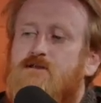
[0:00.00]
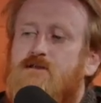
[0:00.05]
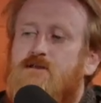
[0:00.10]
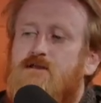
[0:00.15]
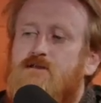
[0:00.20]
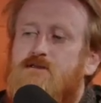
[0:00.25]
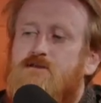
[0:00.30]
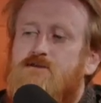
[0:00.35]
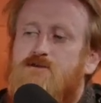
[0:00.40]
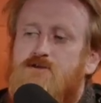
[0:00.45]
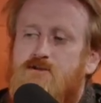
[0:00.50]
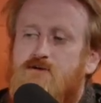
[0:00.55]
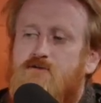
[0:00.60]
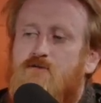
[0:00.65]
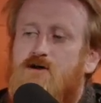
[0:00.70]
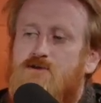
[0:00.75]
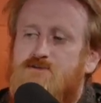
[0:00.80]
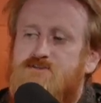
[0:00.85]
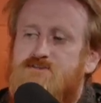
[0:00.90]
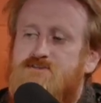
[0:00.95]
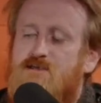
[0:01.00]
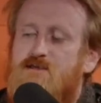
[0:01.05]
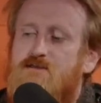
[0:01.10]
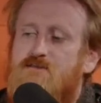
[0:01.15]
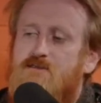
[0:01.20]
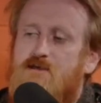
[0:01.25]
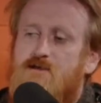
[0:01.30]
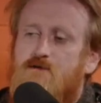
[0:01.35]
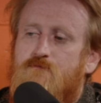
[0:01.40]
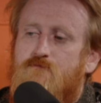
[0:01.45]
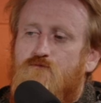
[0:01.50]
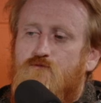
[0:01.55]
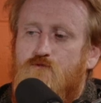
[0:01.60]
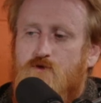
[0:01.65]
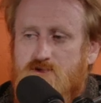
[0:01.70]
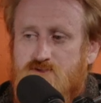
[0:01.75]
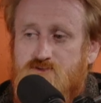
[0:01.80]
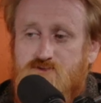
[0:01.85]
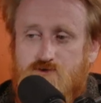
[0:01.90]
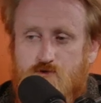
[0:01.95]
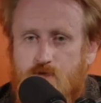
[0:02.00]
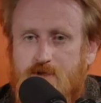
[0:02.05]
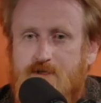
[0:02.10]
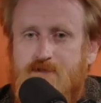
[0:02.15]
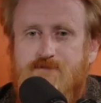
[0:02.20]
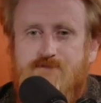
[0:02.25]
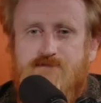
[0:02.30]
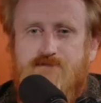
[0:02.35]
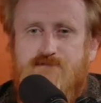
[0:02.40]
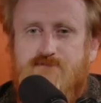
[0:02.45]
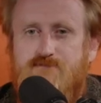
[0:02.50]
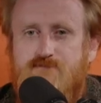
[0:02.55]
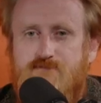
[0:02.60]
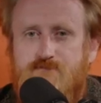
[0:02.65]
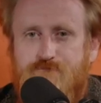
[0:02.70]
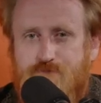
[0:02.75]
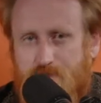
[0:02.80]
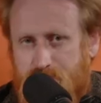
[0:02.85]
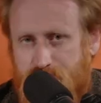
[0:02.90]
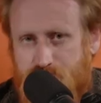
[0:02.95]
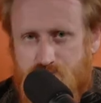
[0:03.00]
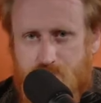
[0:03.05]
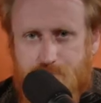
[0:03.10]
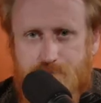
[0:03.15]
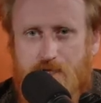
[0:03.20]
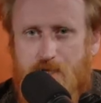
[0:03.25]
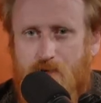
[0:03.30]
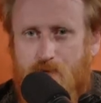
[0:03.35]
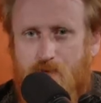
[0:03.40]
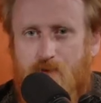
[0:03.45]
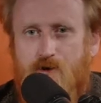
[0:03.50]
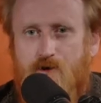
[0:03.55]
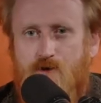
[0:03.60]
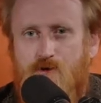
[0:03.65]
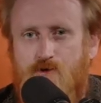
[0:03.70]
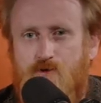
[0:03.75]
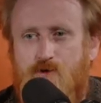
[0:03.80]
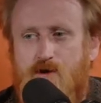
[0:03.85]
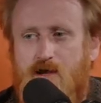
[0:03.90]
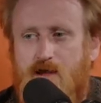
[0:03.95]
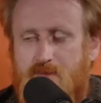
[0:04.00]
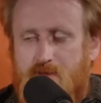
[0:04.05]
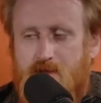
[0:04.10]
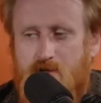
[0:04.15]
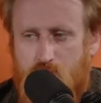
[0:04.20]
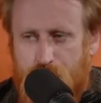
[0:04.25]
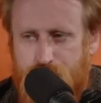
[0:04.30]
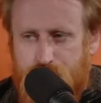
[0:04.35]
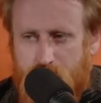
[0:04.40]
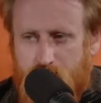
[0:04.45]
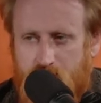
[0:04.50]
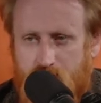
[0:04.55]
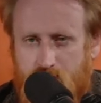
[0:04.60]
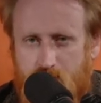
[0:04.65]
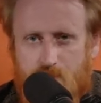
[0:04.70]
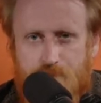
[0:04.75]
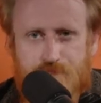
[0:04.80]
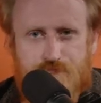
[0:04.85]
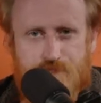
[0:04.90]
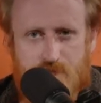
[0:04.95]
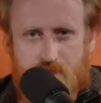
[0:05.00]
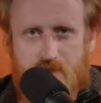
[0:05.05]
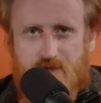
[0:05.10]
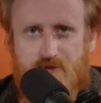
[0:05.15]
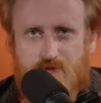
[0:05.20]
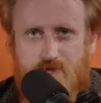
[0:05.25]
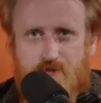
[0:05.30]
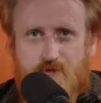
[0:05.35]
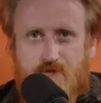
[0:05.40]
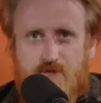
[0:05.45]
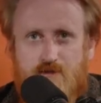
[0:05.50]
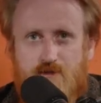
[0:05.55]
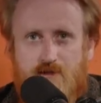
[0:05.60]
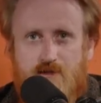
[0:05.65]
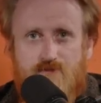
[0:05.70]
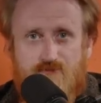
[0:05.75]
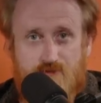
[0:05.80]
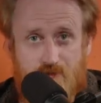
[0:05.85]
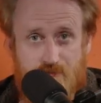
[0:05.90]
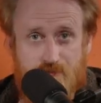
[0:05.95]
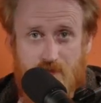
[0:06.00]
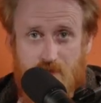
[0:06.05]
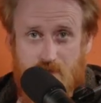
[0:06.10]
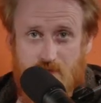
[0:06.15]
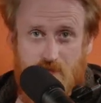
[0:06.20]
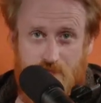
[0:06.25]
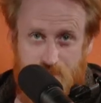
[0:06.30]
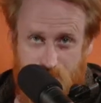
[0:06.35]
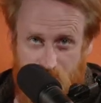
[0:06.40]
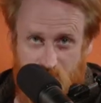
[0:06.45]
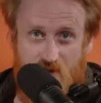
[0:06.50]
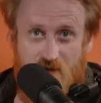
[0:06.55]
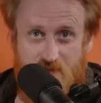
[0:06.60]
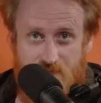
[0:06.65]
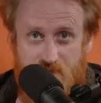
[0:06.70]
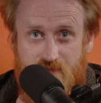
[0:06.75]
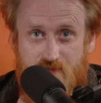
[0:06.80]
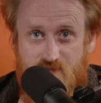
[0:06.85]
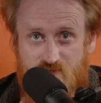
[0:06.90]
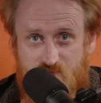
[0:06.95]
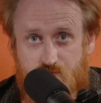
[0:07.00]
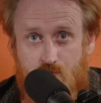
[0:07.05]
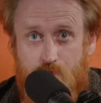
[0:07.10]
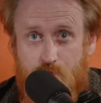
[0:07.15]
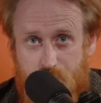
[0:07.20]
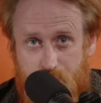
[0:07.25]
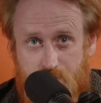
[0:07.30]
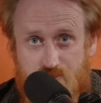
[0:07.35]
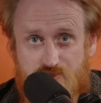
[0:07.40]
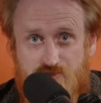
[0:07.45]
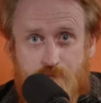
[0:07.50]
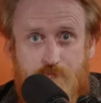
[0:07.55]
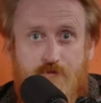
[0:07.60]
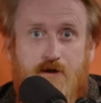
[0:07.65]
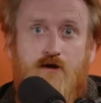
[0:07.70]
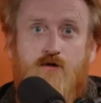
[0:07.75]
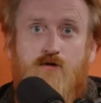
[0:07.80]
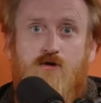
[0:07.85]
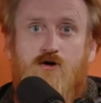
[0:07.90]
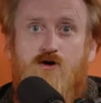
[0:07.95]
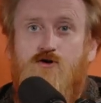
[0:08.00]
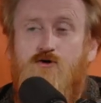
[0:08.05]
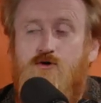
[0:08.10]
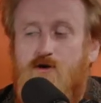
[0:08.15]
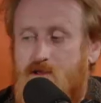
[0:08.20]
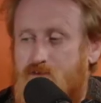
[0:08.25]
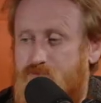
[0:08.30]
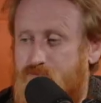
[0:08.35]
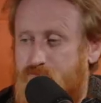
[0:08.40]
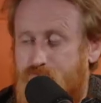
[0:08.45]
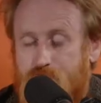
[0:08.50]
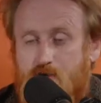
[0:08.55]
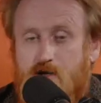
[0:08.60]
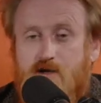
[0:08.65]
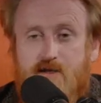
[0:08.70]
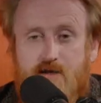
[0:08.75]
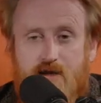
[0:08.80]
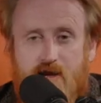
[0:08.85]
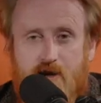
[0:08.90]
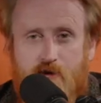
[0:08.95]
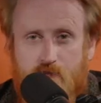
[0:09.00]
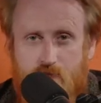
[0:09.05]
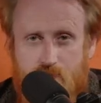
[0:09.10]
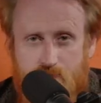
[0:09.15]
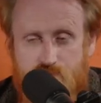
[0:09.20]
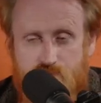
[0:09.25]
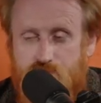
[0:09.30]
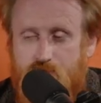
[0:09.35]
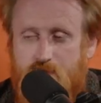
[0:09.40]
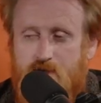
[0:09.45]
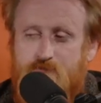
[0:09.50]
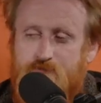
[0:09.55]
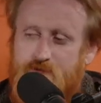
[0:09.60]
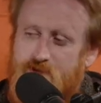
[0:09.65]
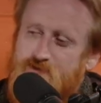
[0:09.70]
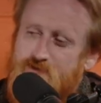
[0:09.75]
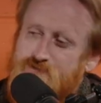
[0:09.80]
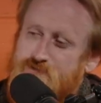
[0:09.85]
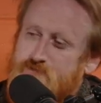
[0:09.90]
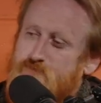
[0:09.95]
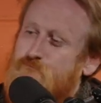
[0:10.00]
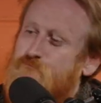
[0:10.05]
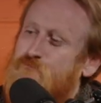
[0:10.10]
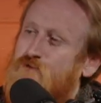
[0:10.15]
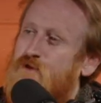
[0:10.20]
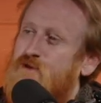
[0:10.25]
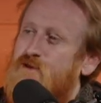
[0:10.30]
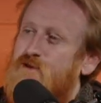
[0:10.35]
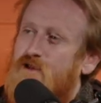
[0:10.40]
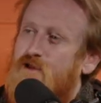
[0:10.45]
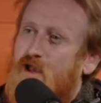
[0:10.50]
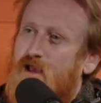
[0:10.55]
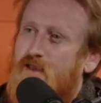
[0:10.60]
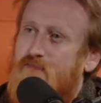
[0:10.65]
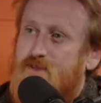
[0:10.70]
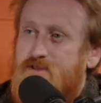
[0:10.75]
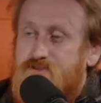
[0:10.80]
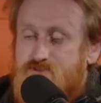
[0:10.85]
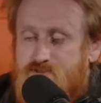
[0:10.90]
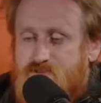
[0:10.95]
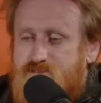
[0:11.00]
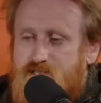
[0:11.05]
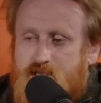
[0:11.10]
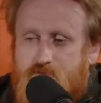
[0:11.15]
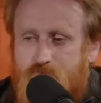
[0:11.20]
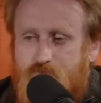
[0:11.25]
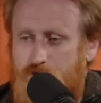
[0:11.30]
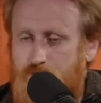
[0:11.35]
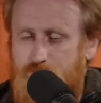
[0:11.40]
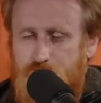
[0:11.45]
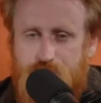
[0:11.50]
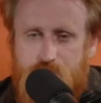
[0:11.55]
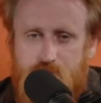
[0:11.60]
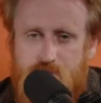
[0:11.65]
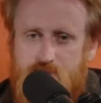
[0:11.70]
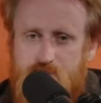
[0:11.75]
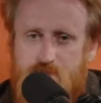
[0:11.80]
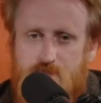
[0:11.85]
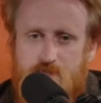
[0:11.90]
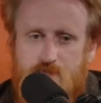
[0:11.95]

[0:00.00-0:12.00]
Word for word: you know, I'll see them retweet Ben Shapiro, and then I'll bring it up later that they get their ideas from Ben Shapiro and the fucking Heritage Foundation. And they just have complete